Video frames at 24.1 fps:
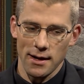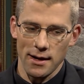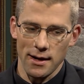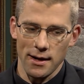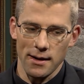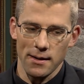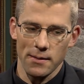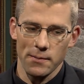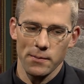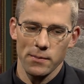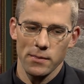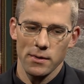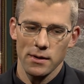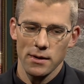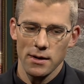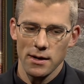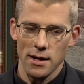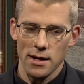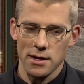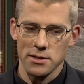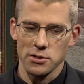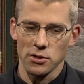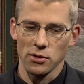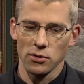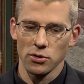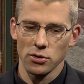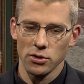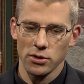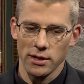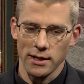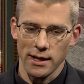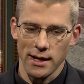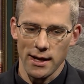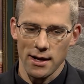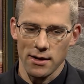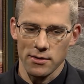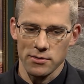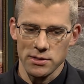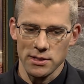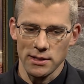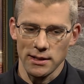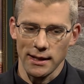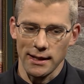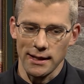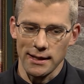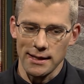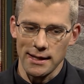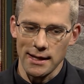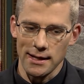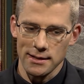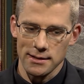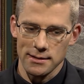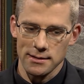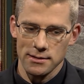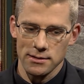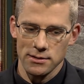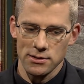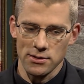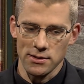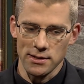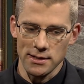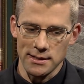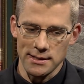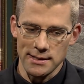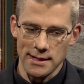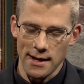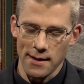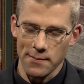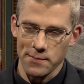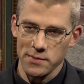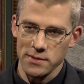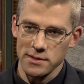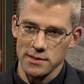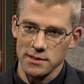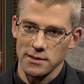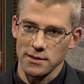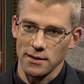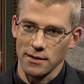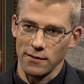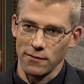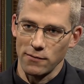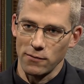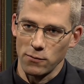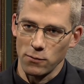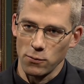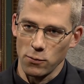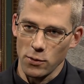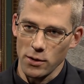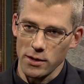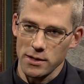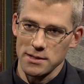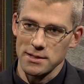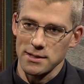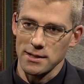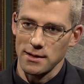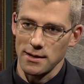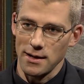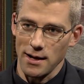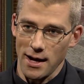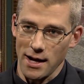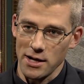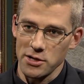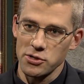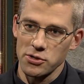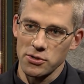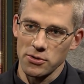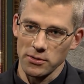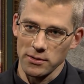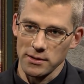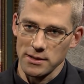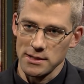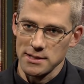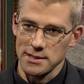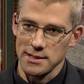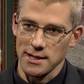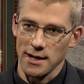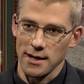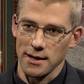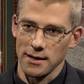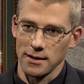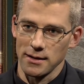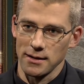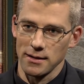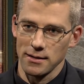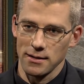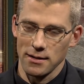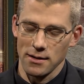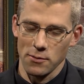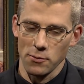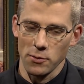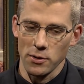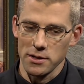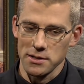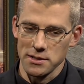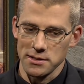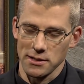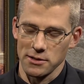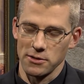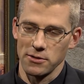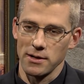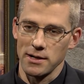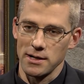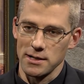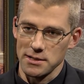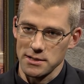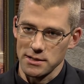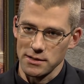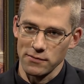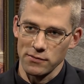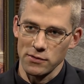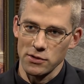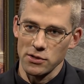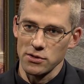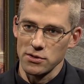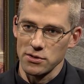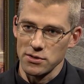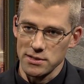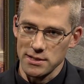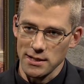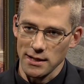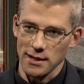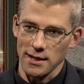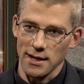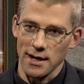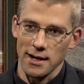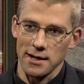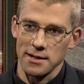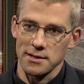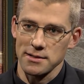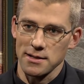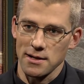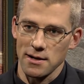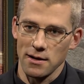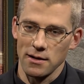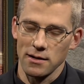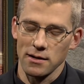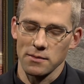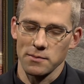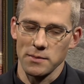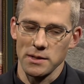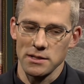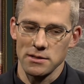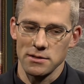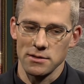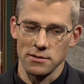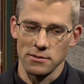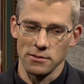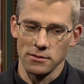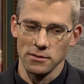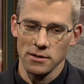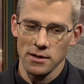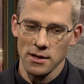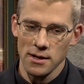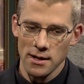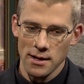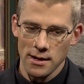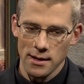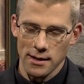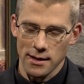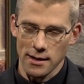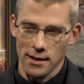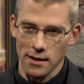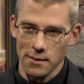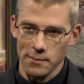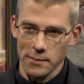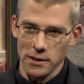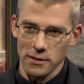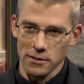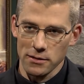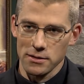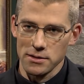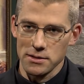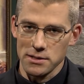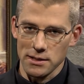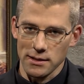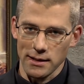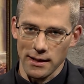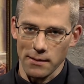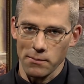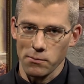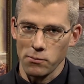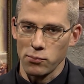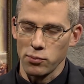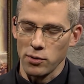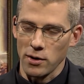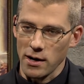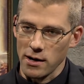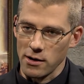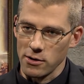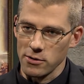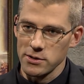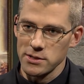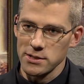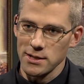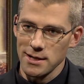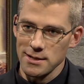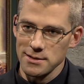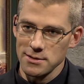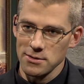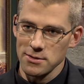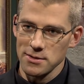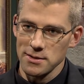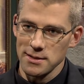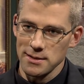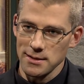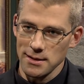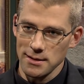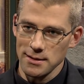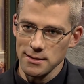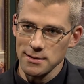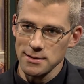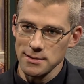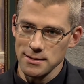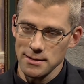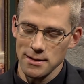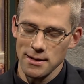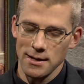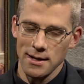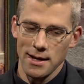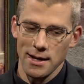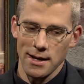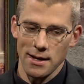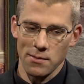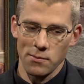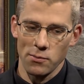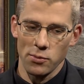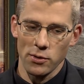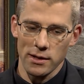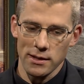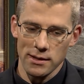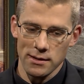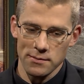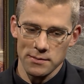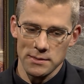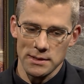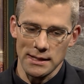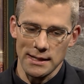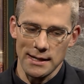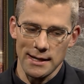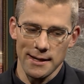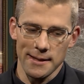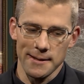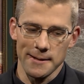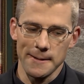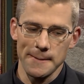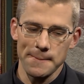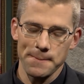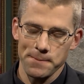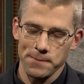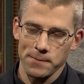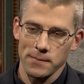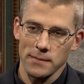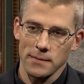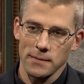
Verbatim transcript: Um, and so learning how to like get to the depths of what is it I truly desire mm-hmm. and what is the greatest of goods that God is calling yeah. me to can help me learn to like prioritize those things yeah. and bring them together.